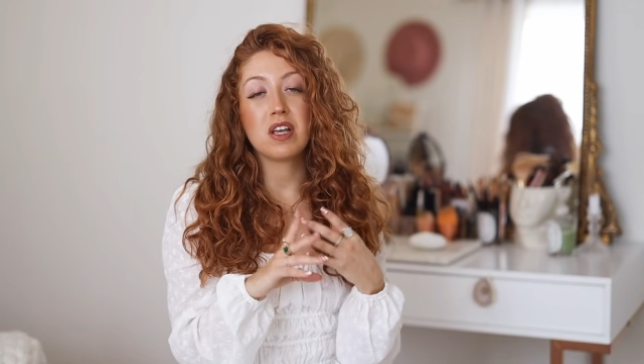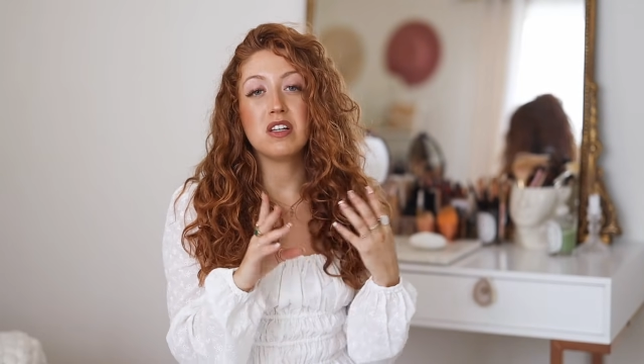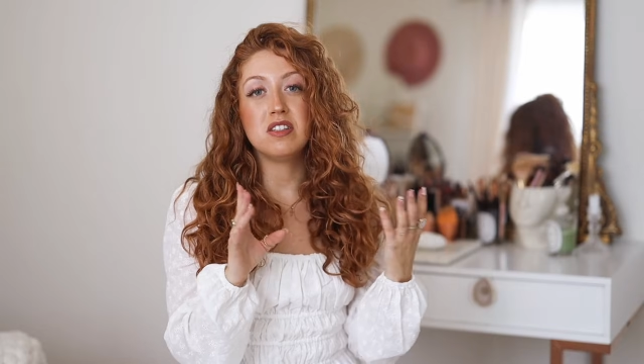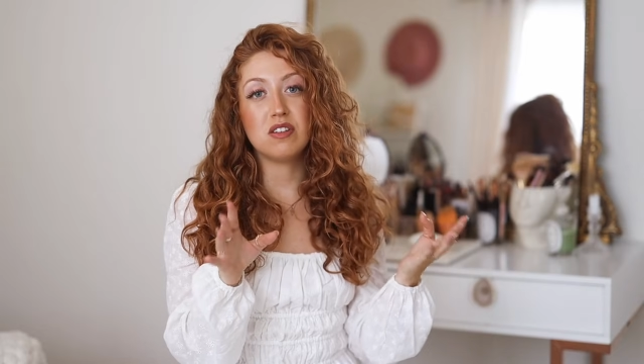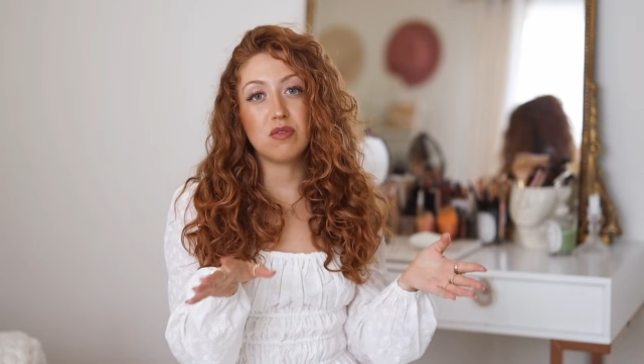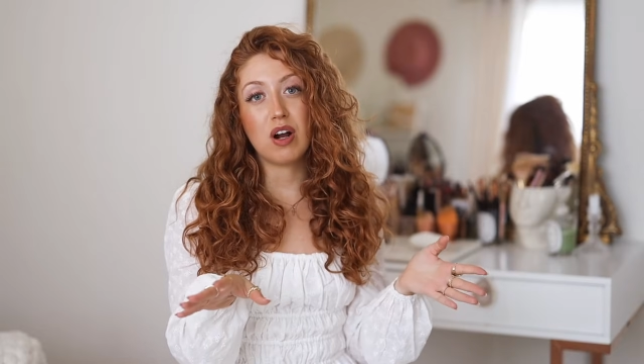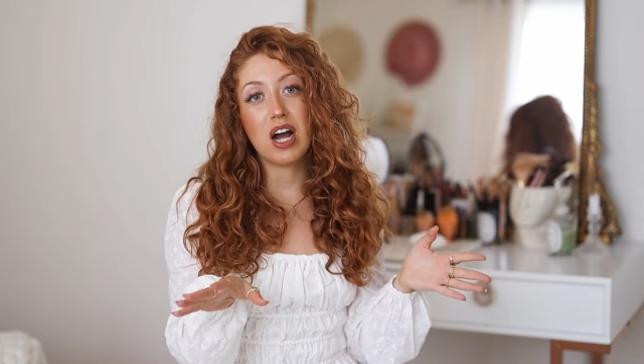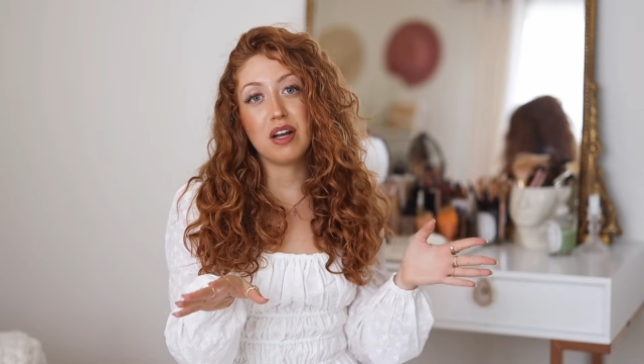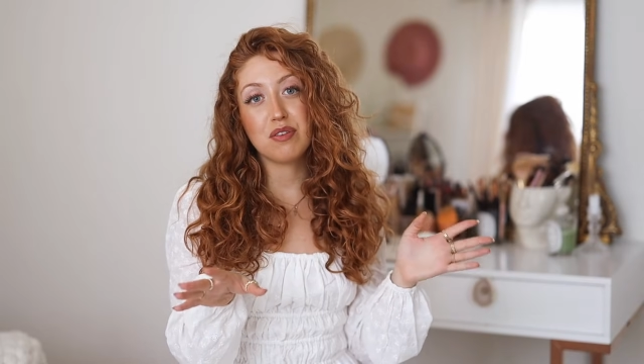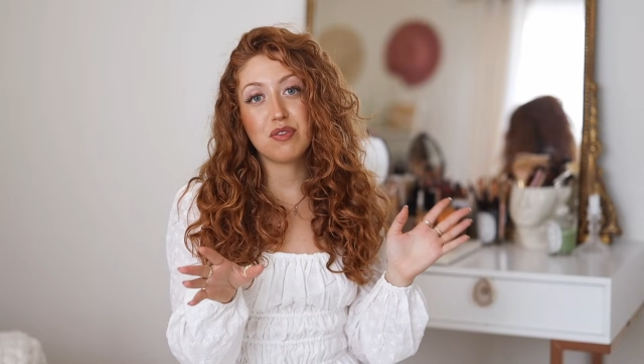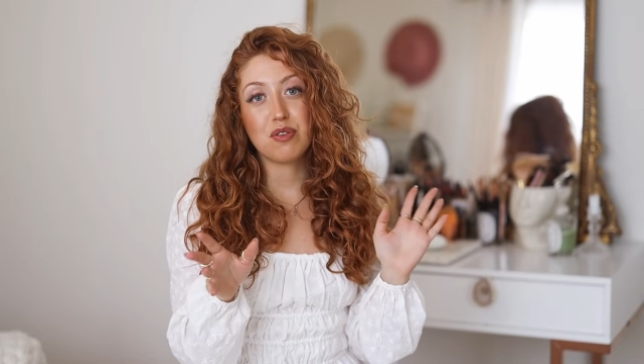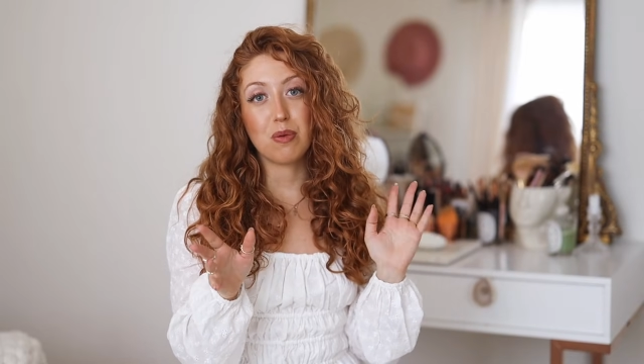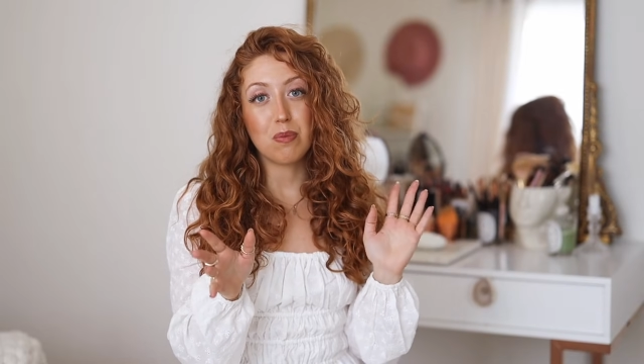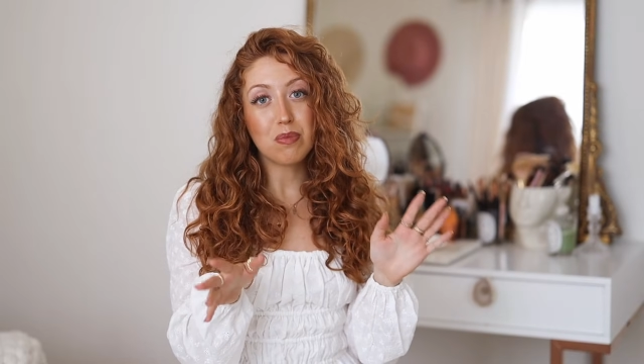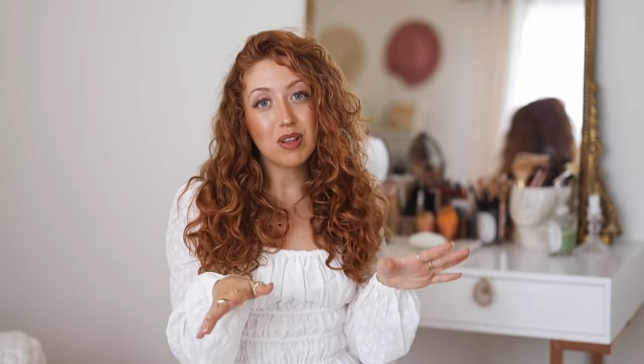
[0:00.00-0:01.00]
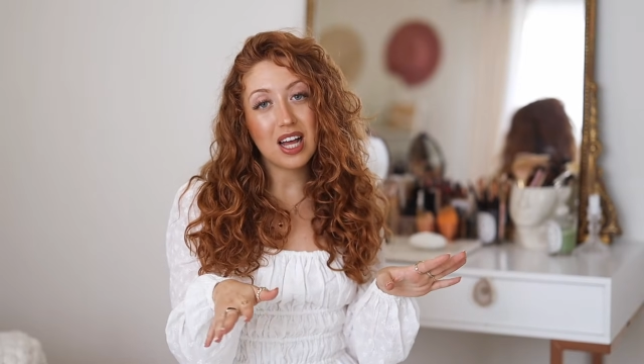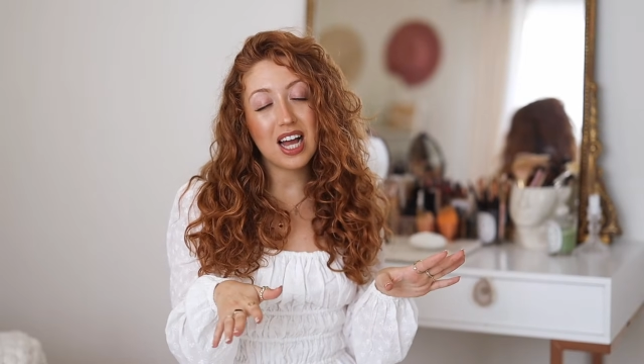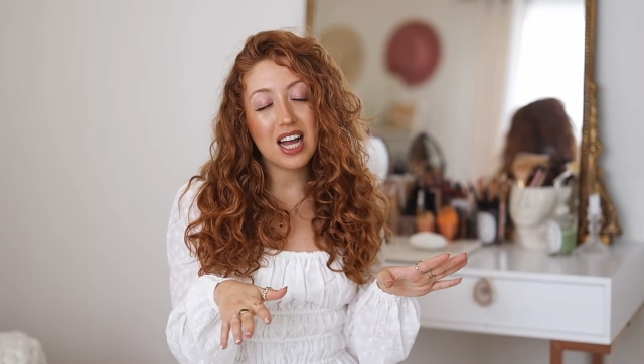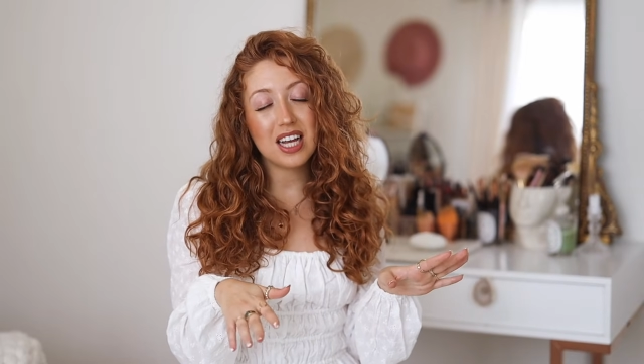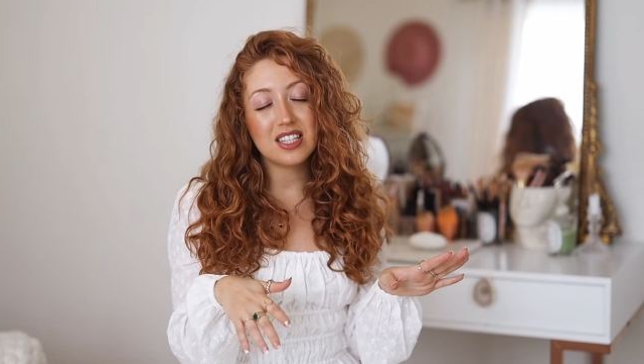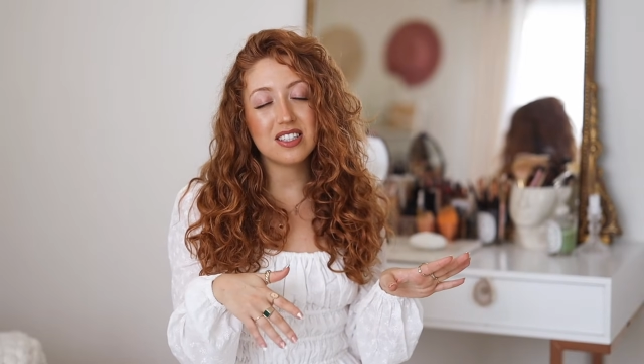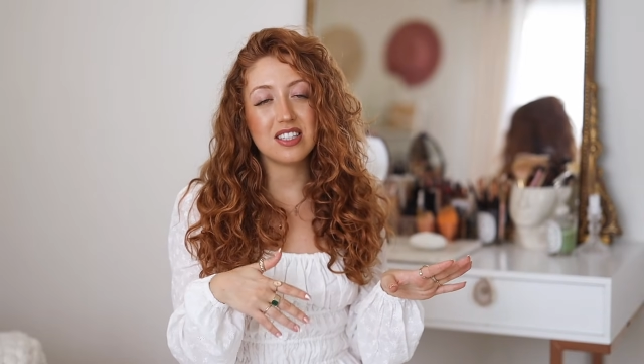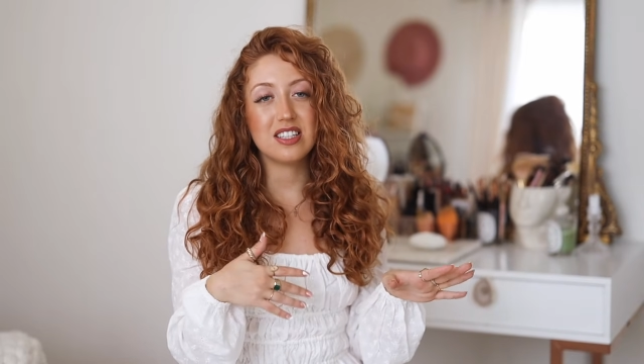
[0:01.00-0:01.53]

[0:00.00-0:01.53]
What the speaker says: derived from plants.